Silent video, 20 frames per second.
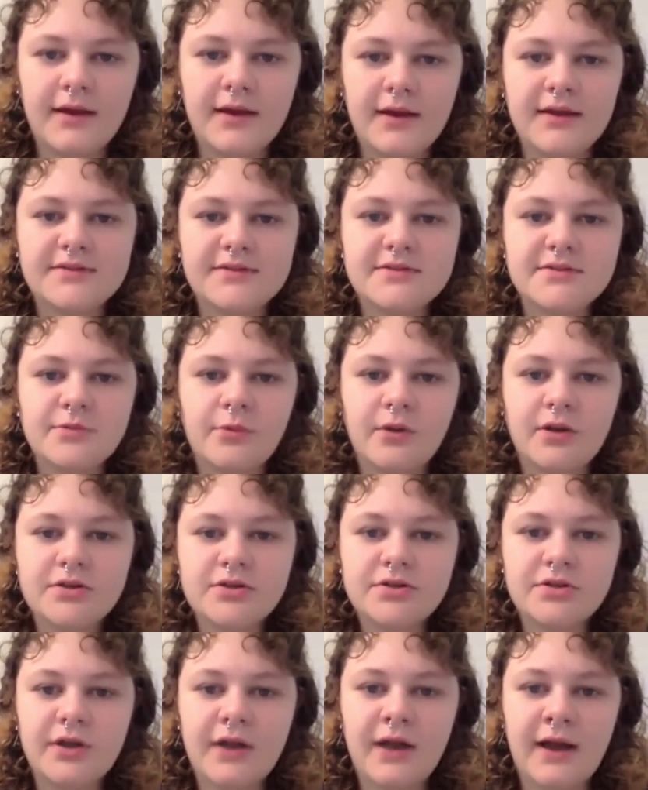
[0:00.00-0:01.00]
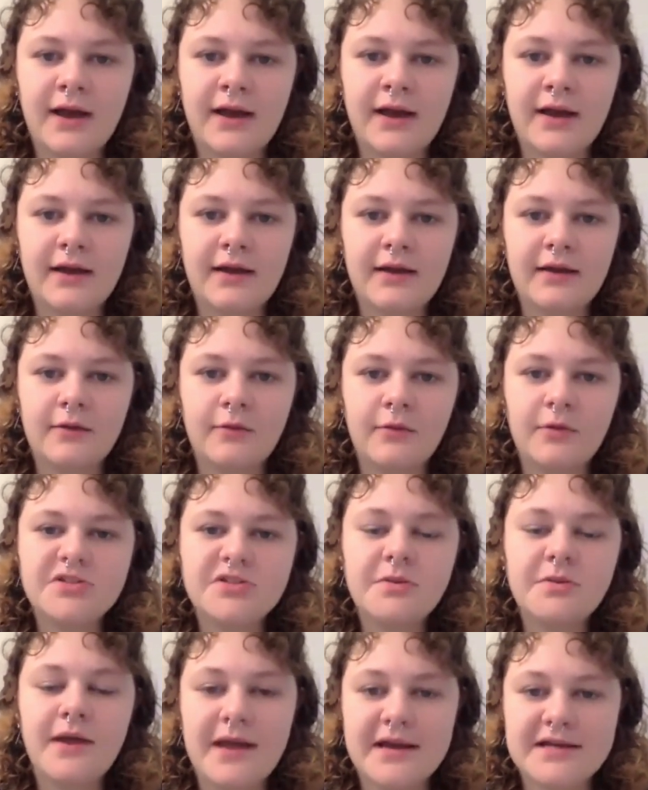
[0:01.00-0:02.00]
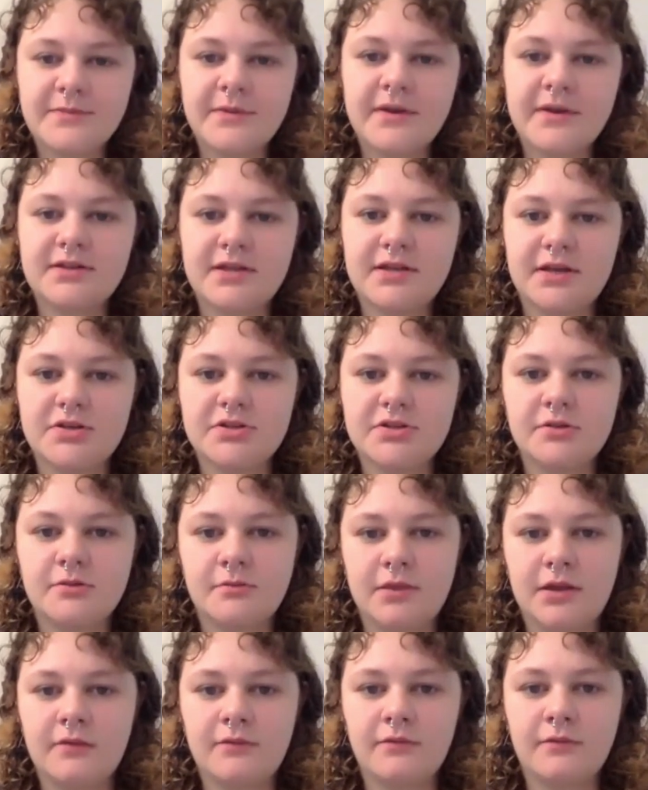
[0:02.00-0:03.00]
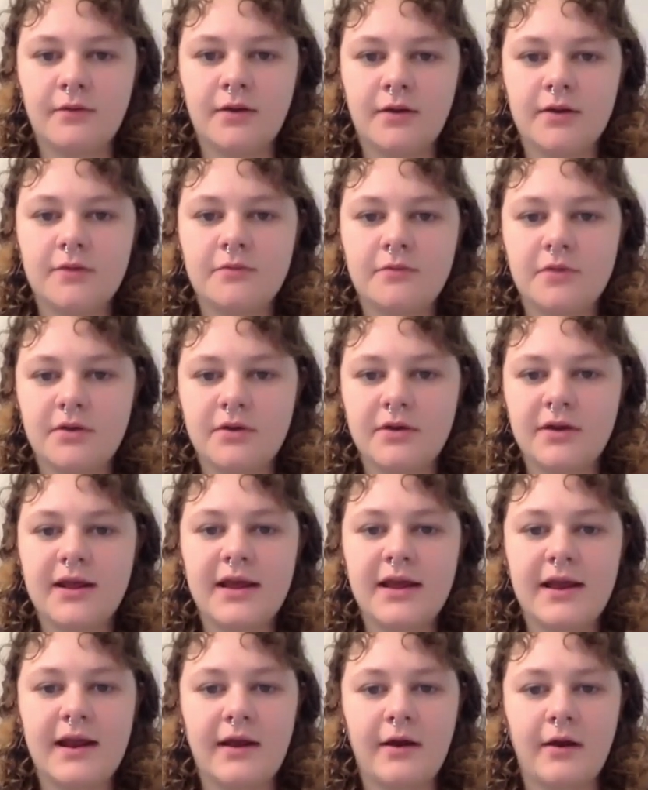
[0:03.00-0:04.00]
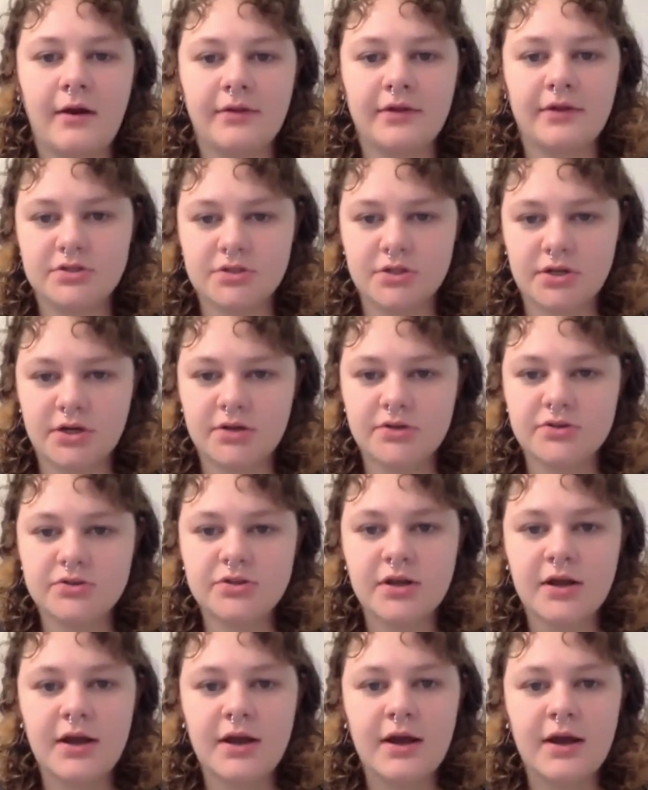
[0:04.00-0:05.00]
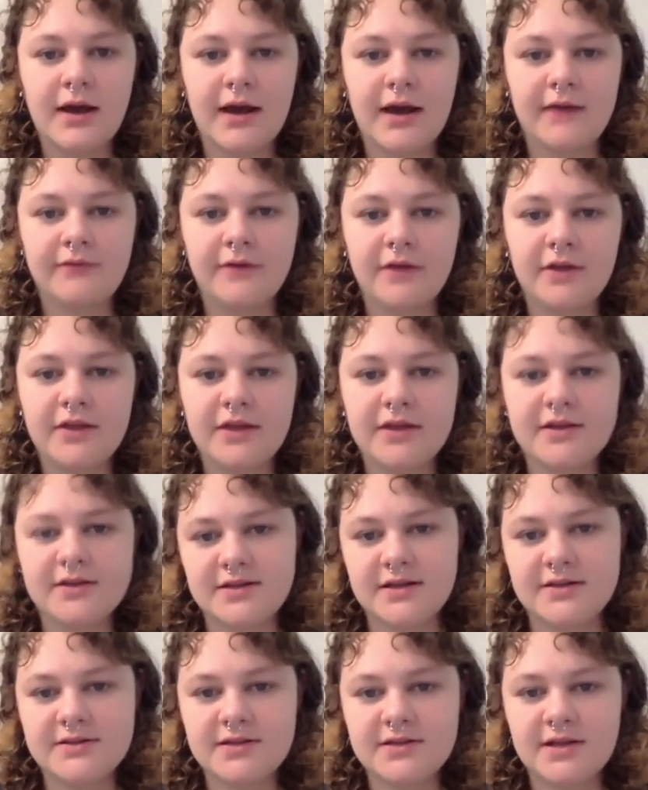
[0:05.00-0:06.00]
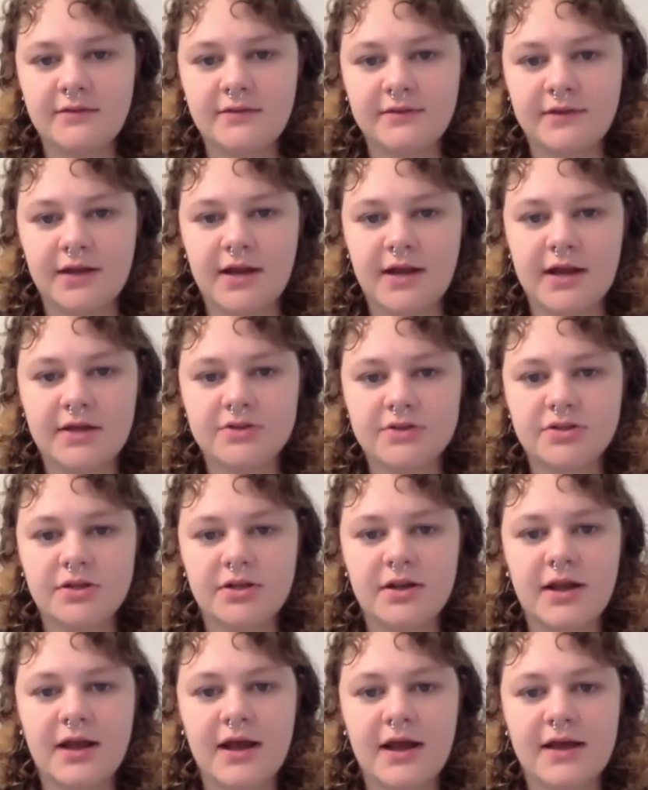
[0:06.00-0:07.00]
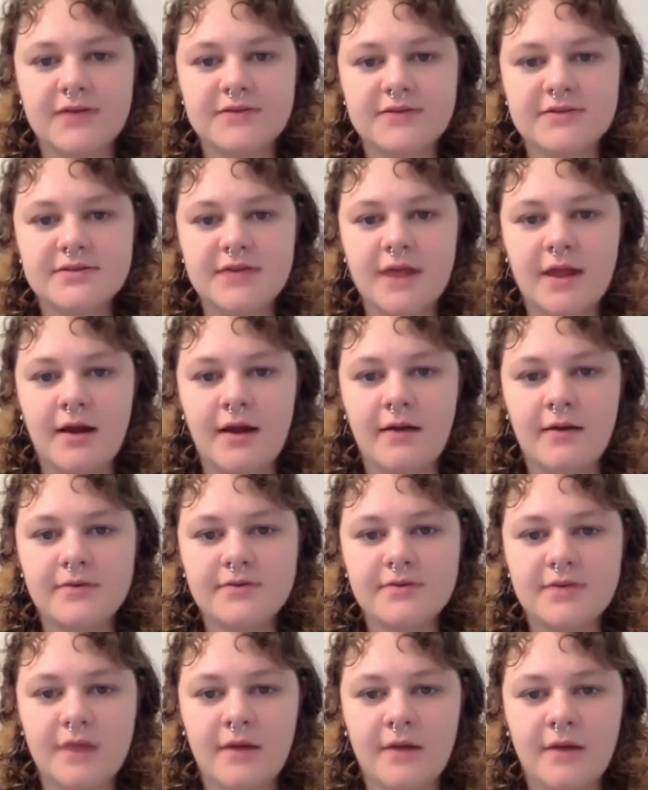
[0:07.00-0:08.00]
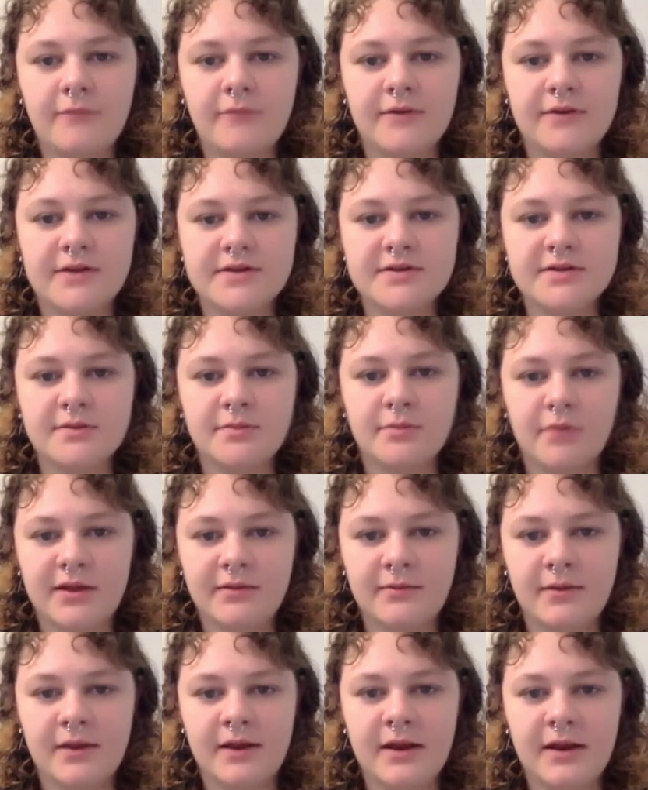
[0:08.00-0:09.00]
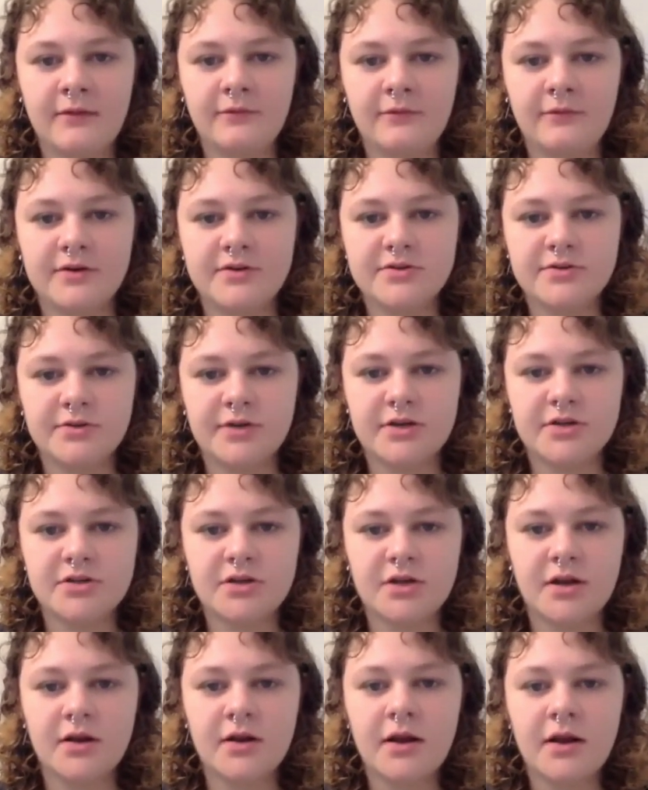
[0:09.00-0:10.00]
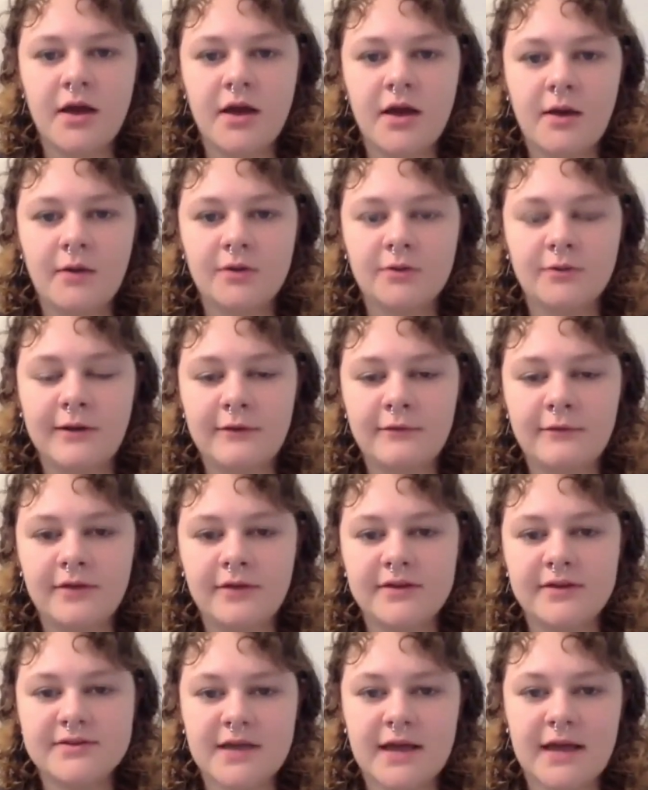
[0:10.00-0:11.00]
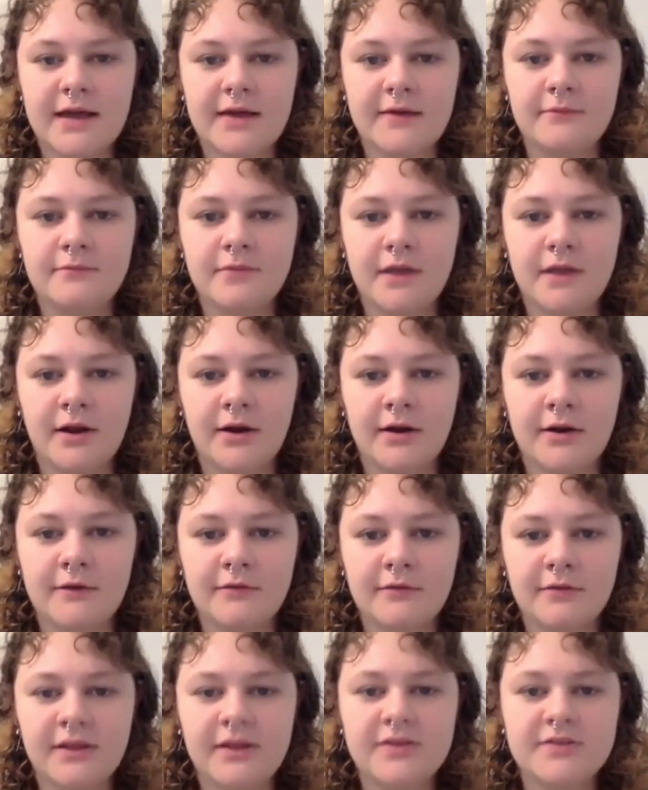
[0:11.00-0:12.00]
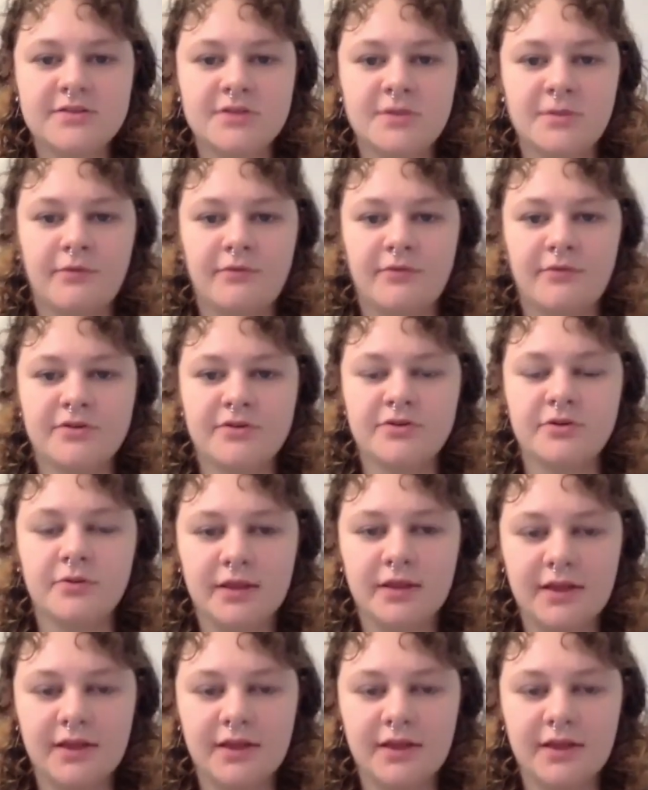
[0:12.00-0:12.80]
it's what should my expectation be for a community and a healthy church? I fear the intensity of connection has set us up for disappointment and frustration with what it feels like comparatively superficial